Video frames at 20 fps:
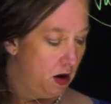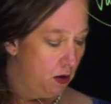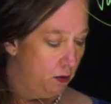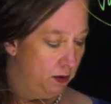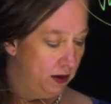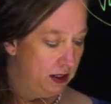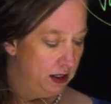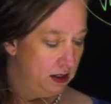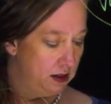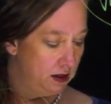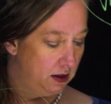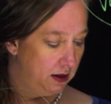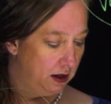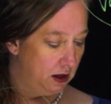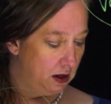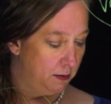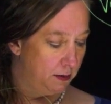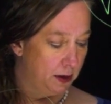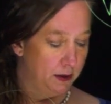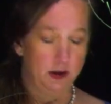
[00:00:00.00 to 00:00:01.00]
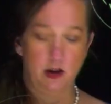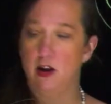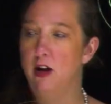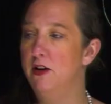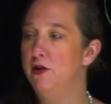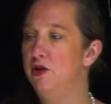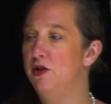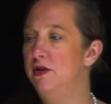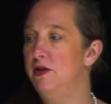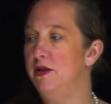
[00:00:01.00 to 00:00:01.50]
we need to think about the
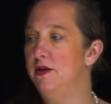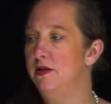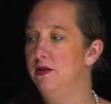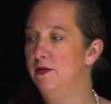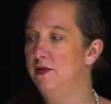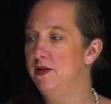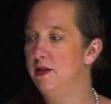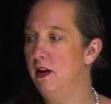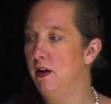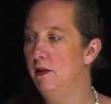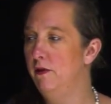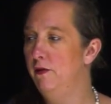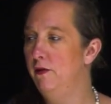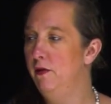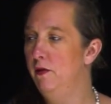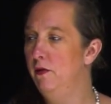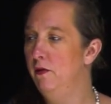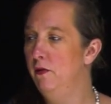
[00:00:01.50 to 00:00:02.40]
consciousness of self.